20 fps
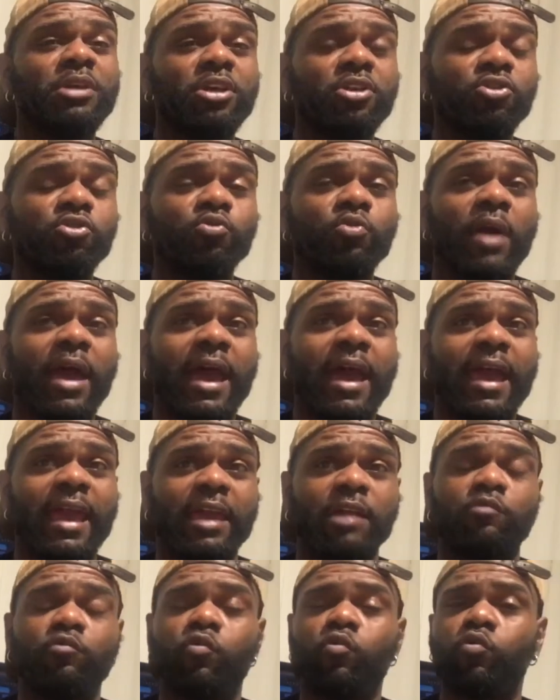and you had a
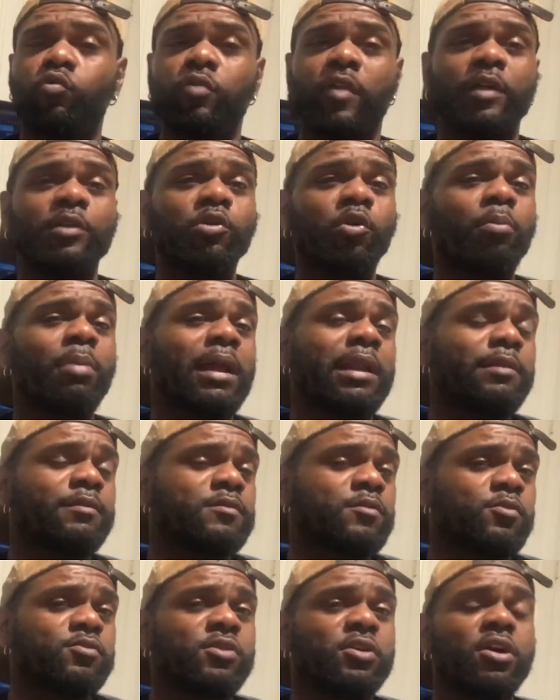rule that nobody was
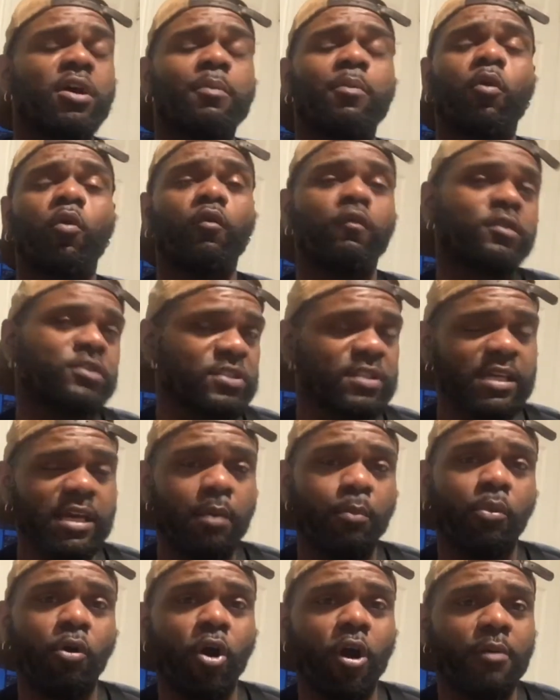supposed to come over to the
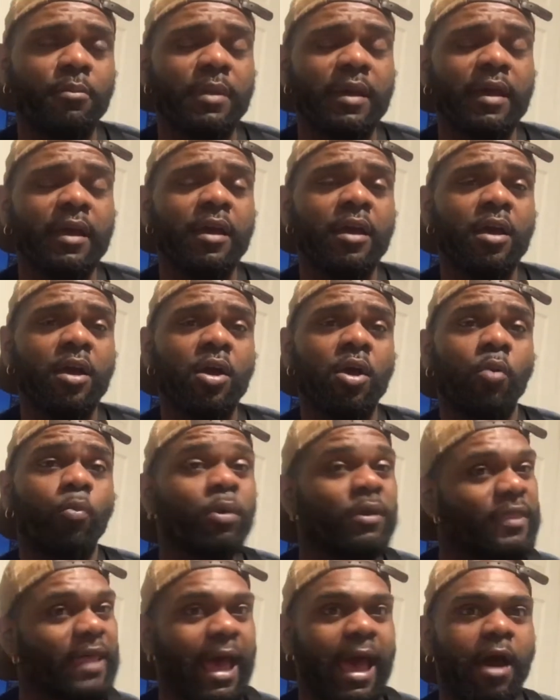apartment
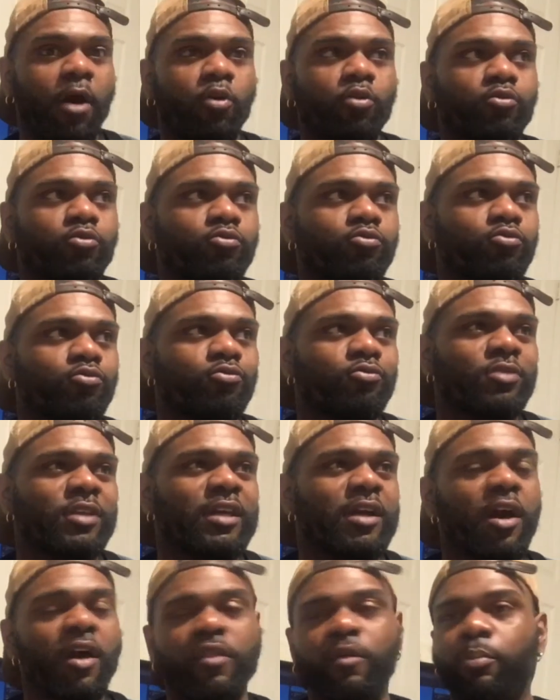without the
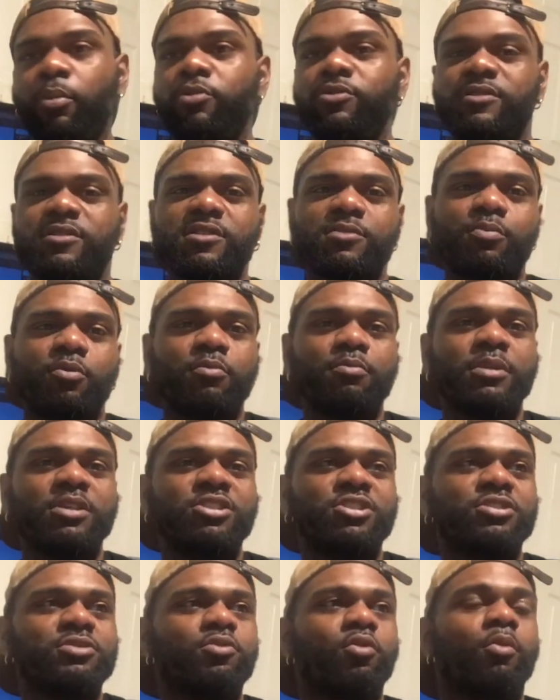other person's
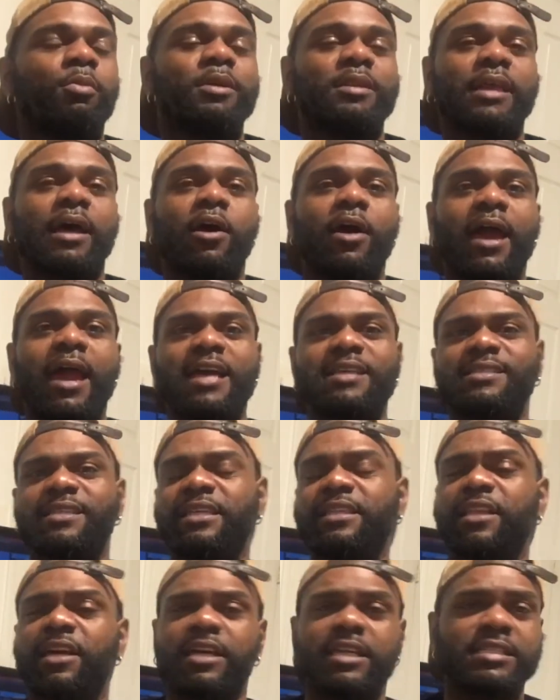permission or without asking
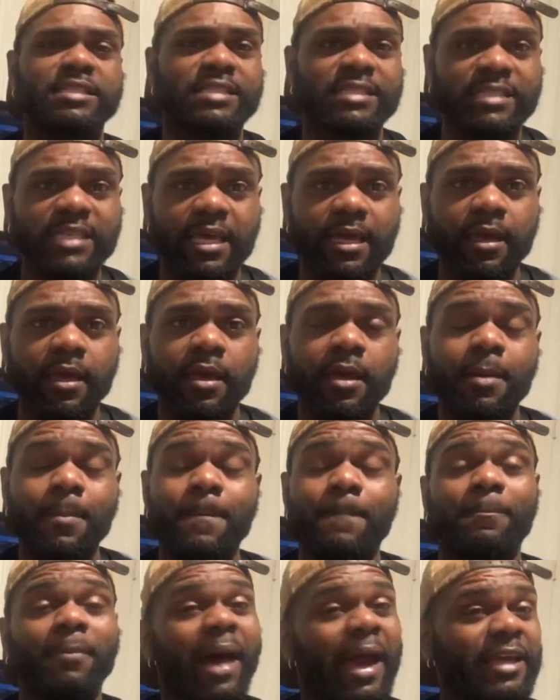the consent.
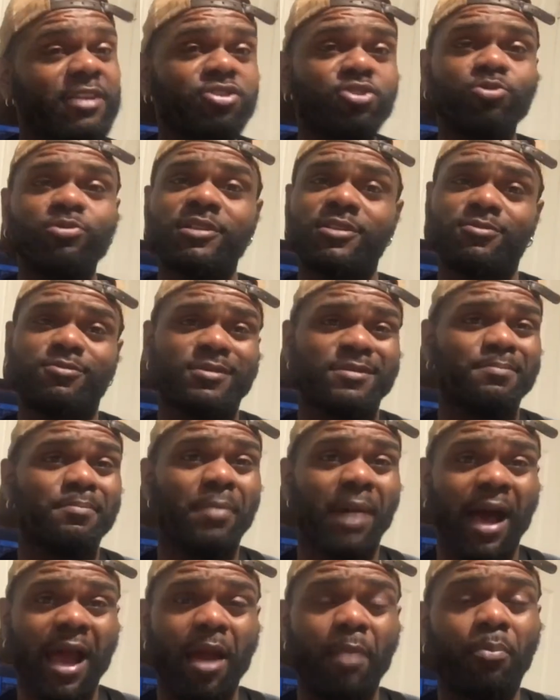Mind you, this was
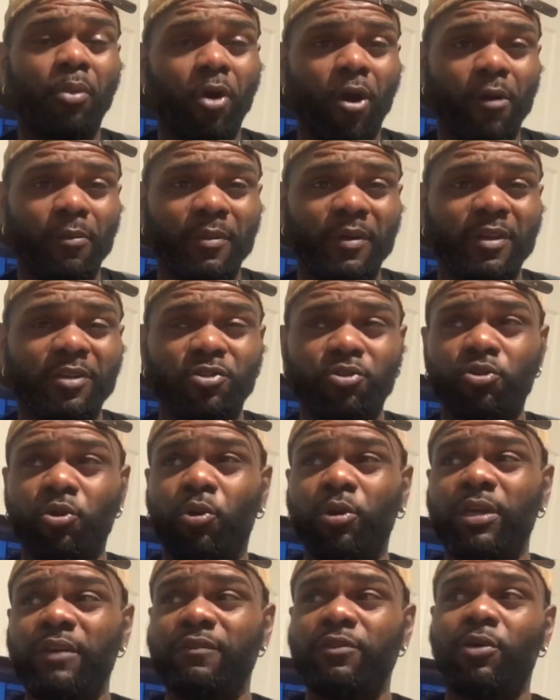my apartment. You know,
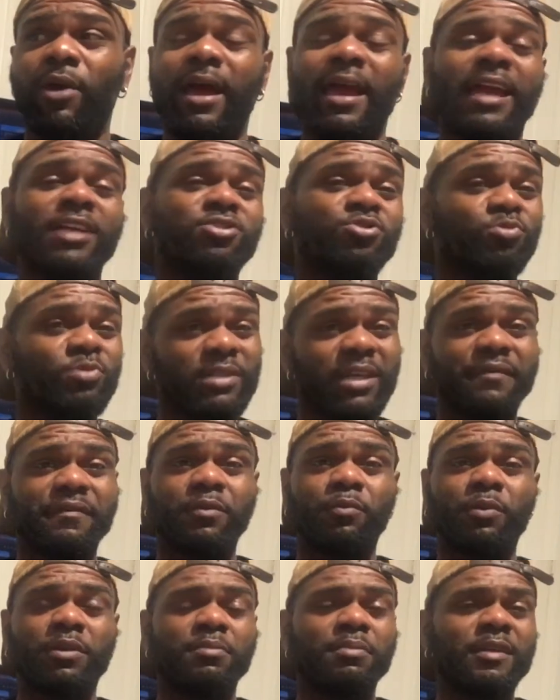even though I had you living
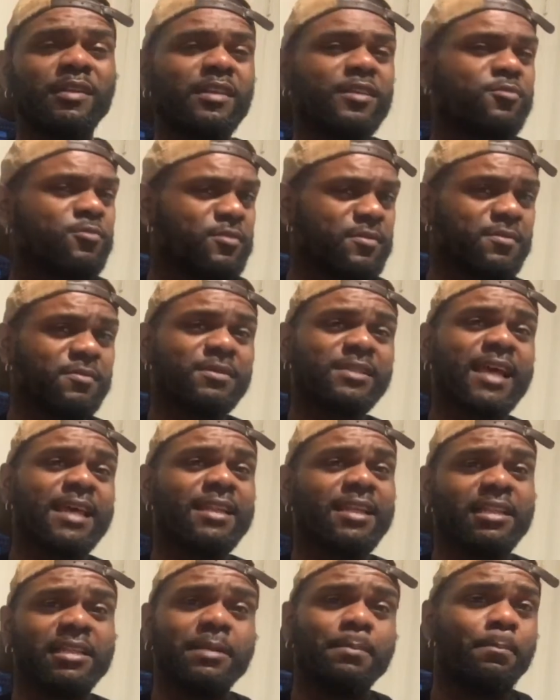with me, this was
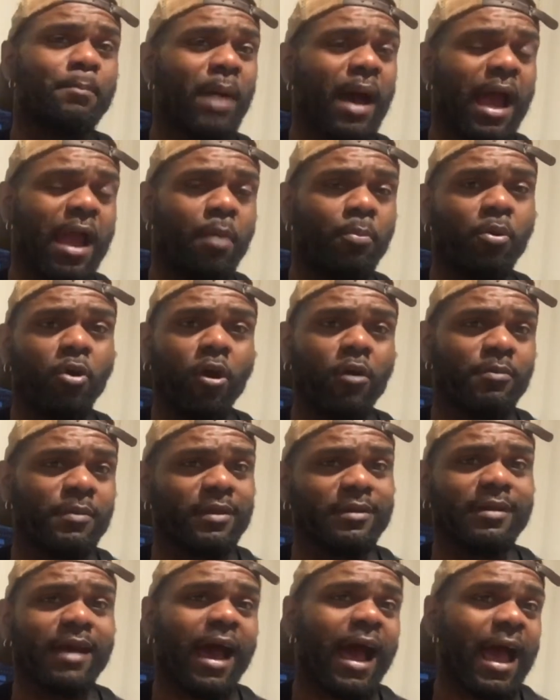technically my apartment.
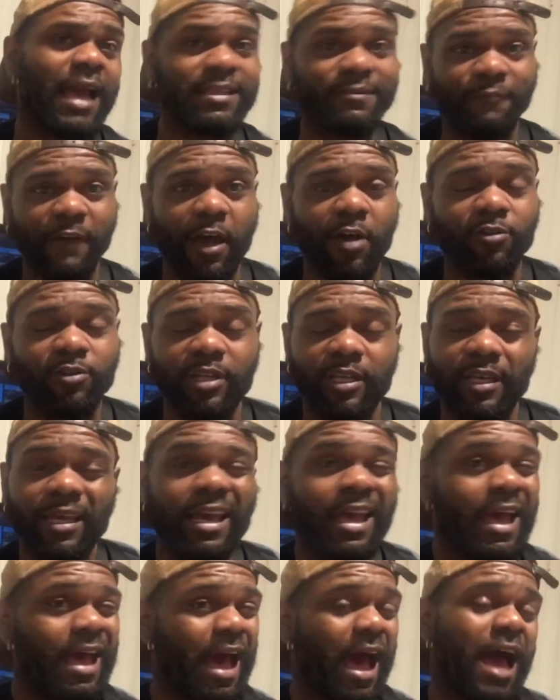I found it.
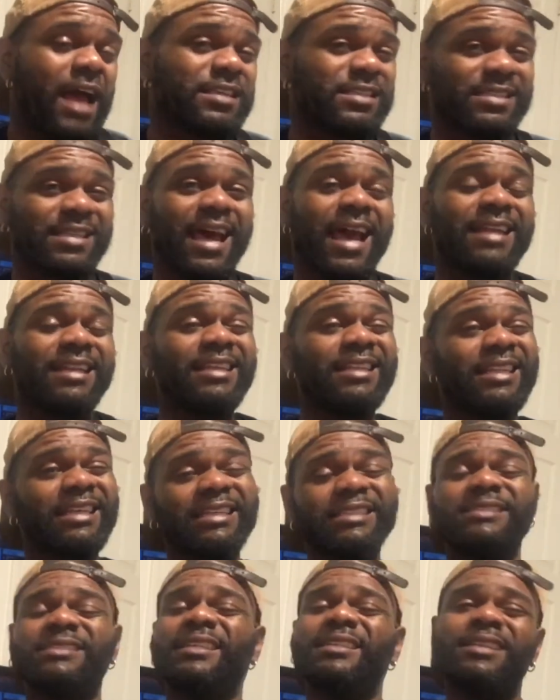I signed the lease.